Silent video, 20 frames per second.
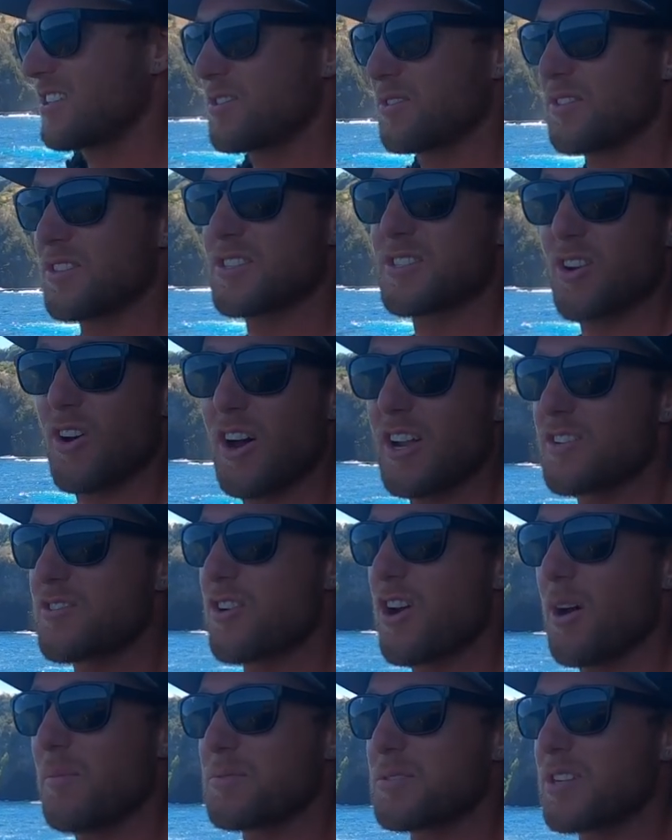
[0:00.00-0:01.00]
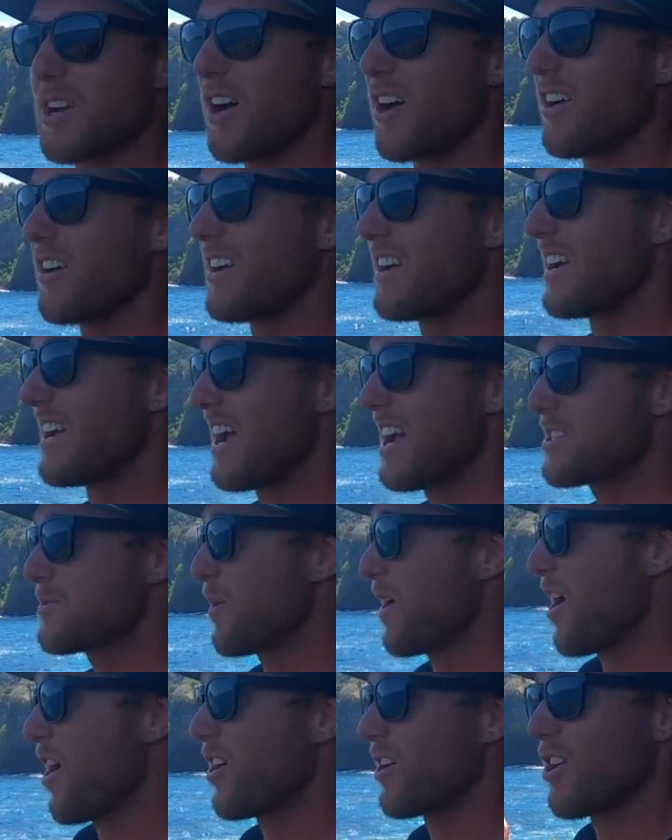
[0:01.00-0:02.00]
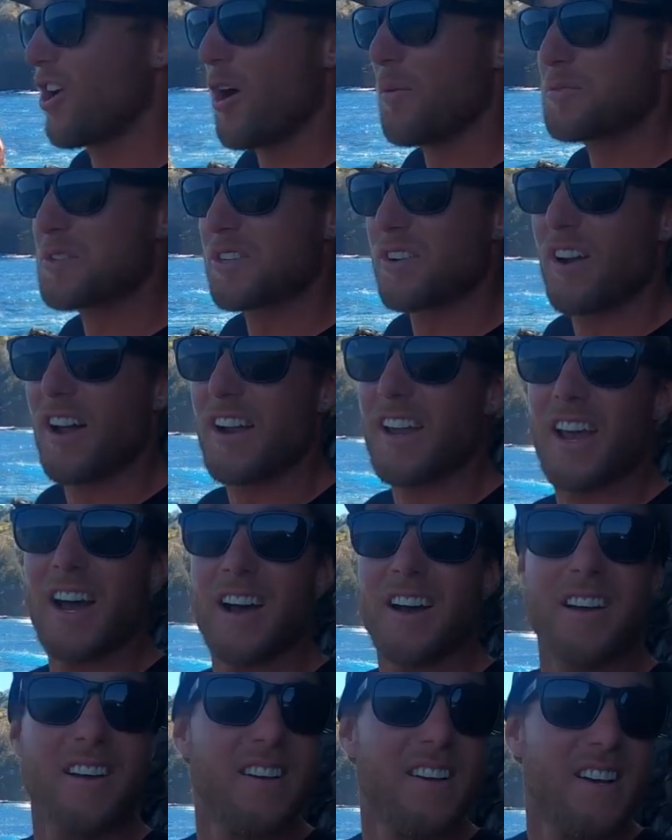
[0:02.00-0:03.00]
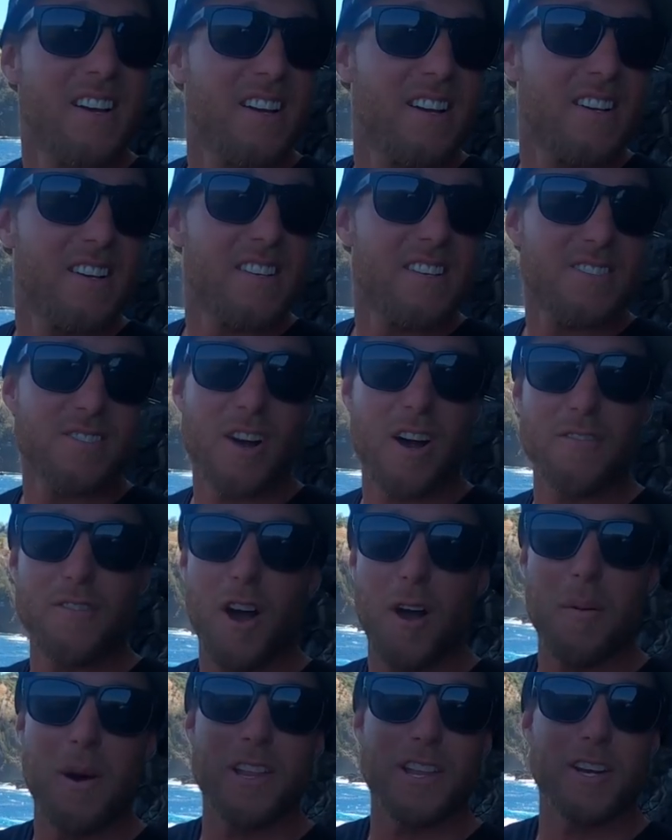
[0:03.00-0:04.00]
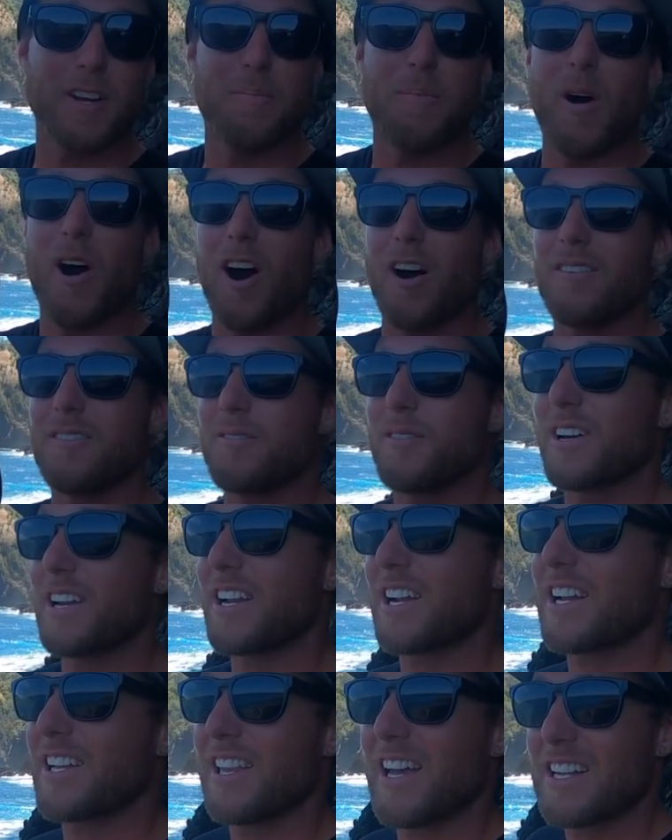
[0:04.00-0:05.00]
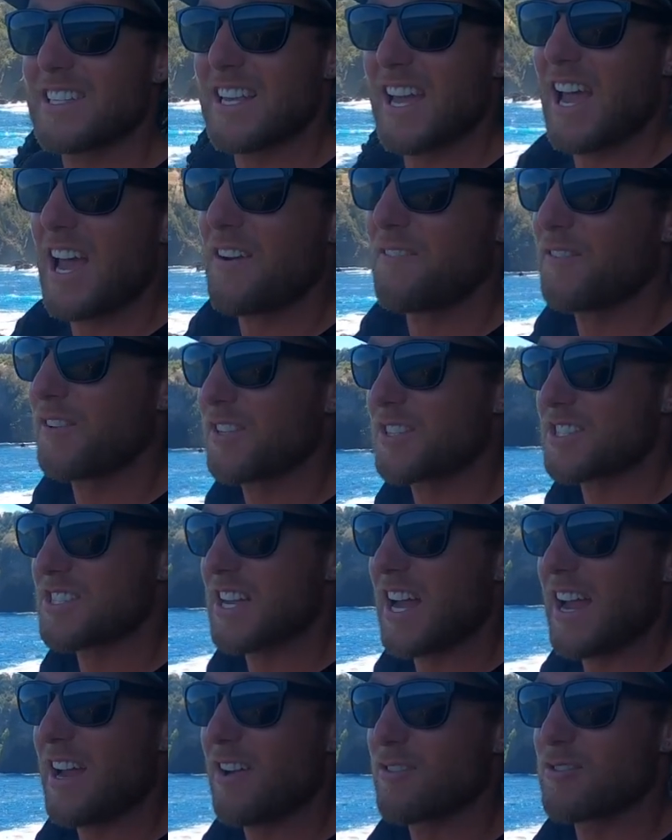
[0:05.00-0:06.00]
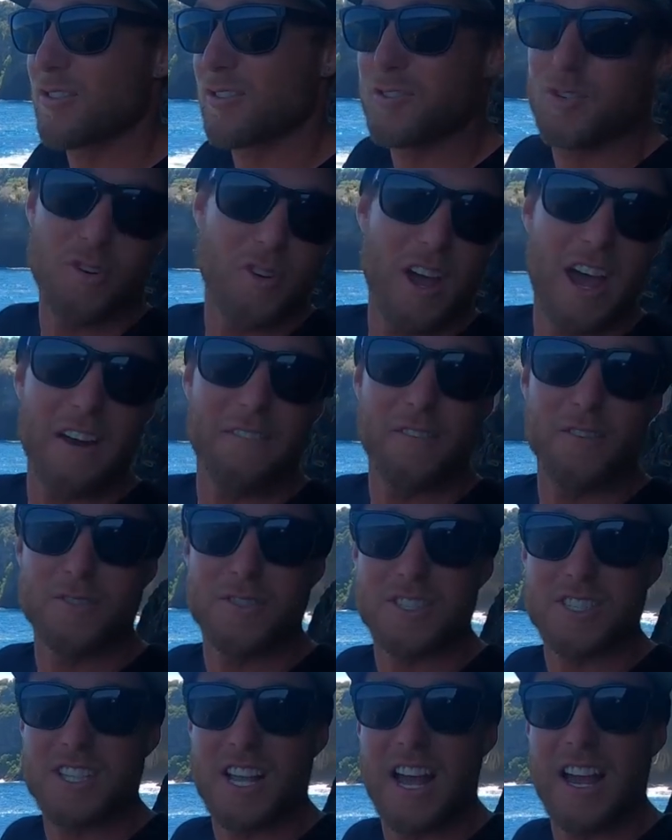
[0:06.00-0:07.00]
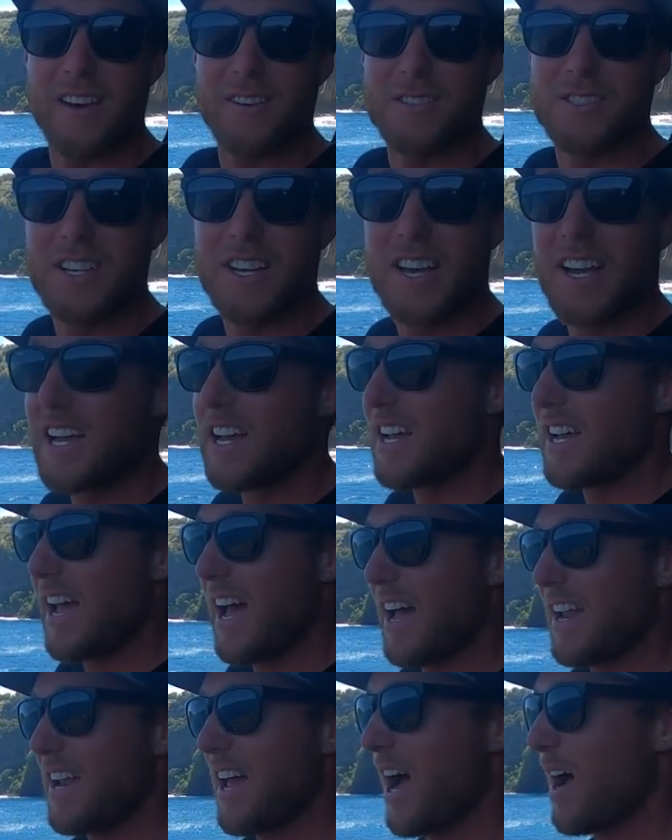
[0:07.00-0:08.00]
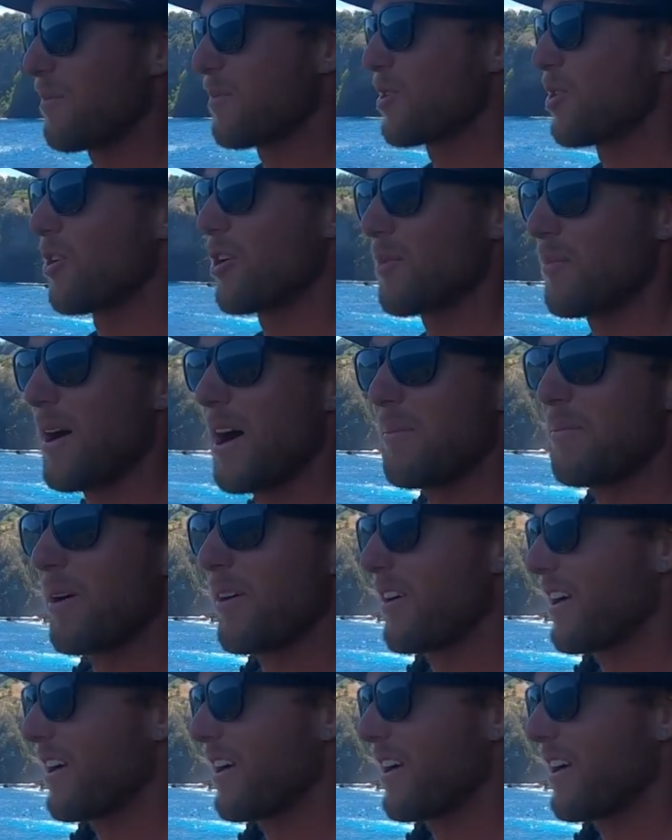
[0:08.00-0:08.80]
until this tide drops, so it's my only option right now. So I've got my little pot. We're going to collect a handful of snails or two handfuls of snails and um, cook them up,